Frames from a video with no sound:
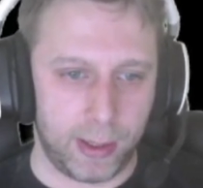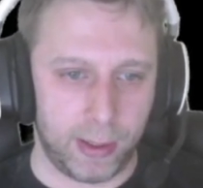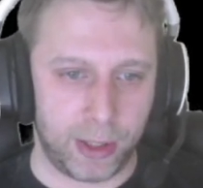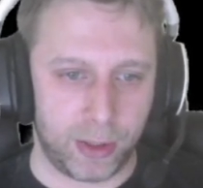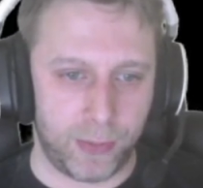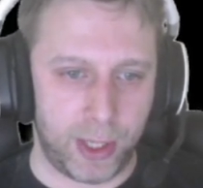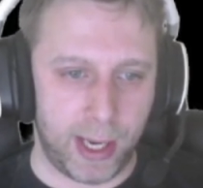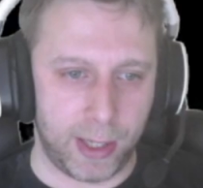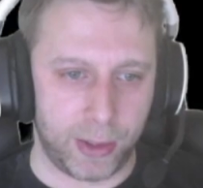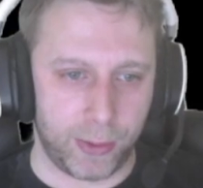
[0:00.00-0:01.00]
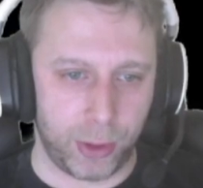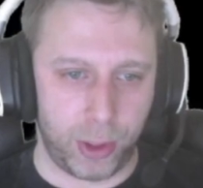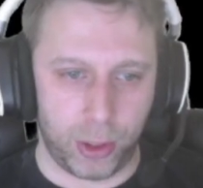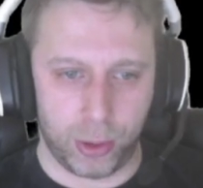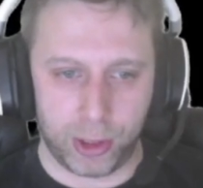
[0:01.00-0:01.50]
less of the data, so you
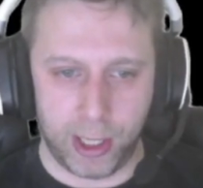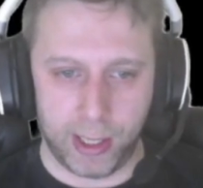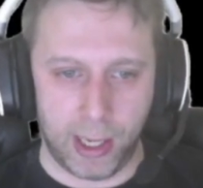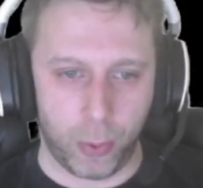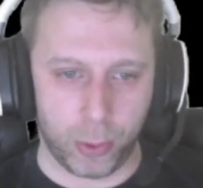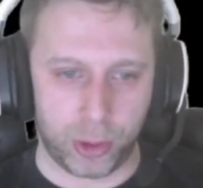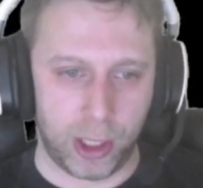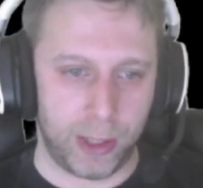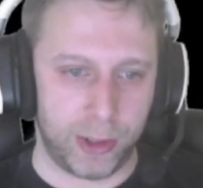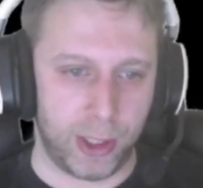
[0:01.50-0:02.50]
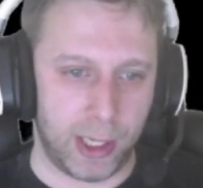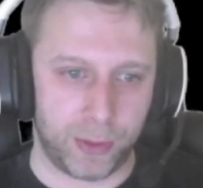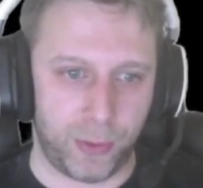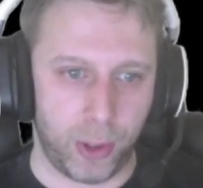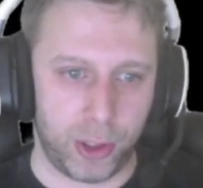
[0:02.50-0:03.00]
can just get like what's changed in the
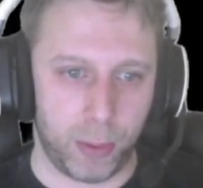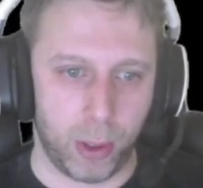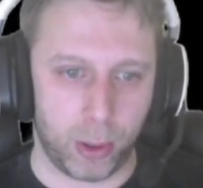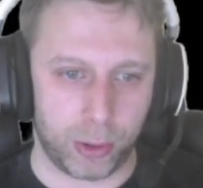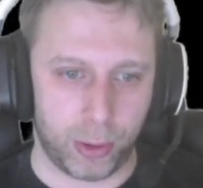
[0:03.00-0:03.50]
last 30 blocks,